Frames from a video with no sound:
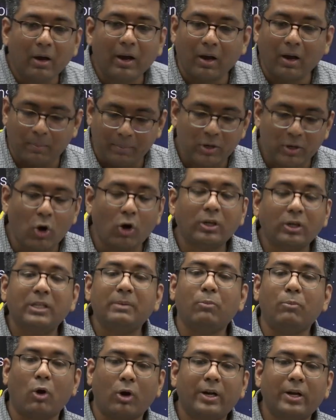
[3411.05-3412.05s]
beyond the
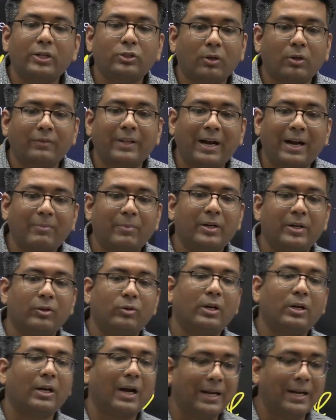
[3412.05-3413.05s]
borders of that particular
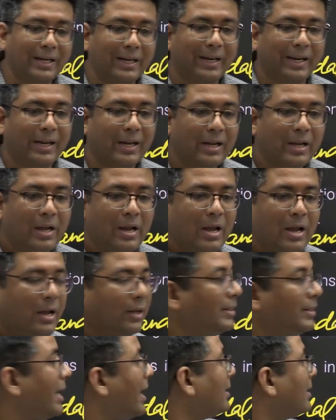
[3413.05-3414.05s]
country,
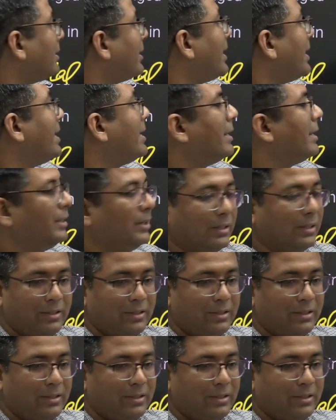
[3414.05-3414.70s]
they are trained in this.